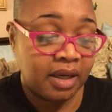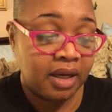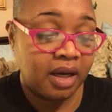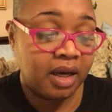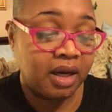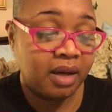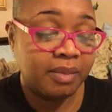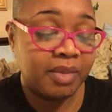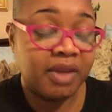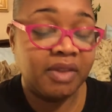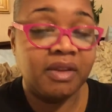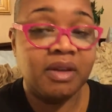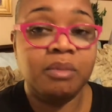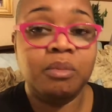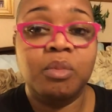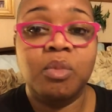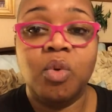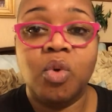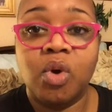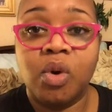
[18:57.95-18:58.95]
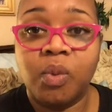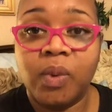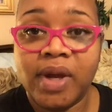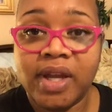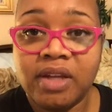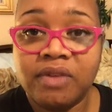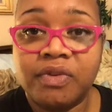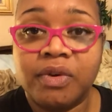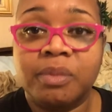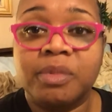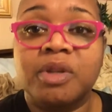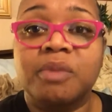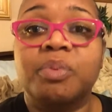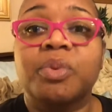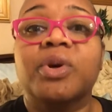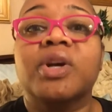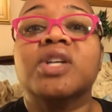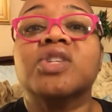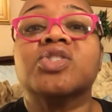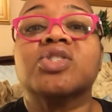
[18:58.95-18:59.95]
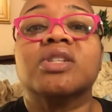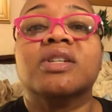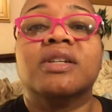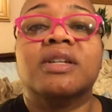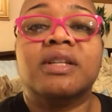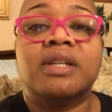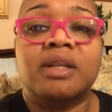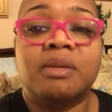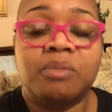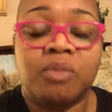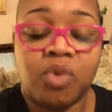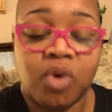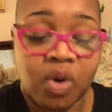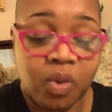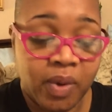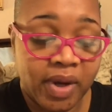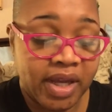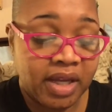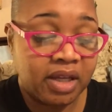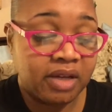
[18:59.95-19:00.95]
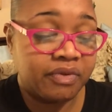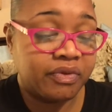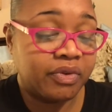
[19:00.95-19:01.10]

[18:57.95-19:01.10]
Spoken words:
And then more weight from depression and more weight